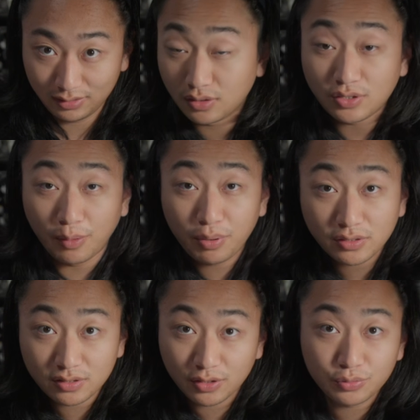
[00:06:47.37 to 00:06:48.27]
So I
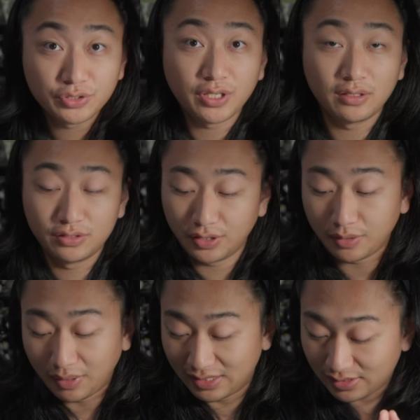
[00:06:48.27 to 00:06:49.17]
personally reached out to
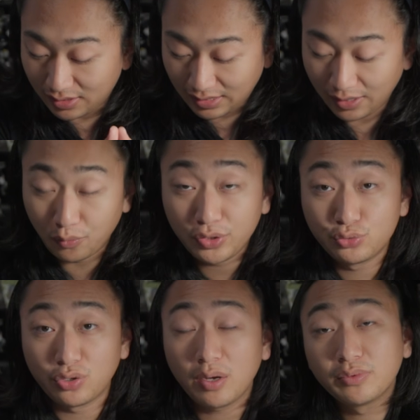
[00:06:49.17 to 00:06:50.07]
him. I said, can we
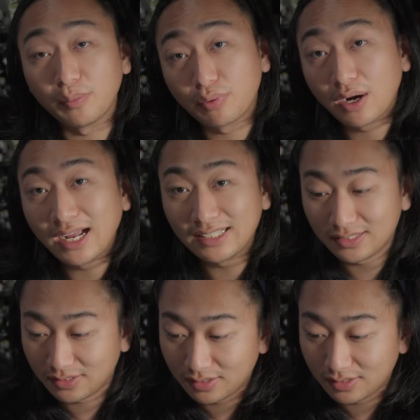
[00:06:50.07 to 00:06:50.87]
drop the price?